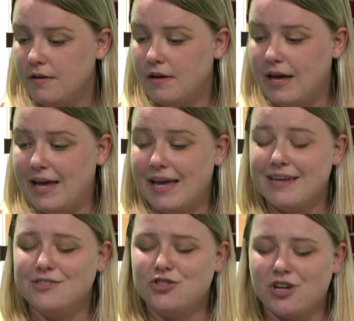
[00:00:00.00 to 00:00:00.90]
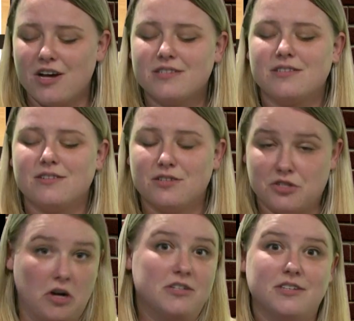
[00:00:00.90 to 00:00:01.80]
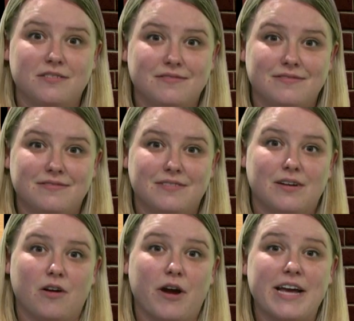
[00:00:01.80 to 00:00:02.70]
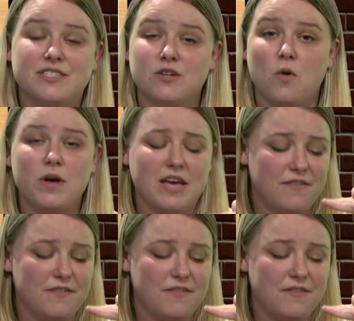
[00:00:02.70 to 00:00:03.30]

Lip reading: And just start. Okay, so if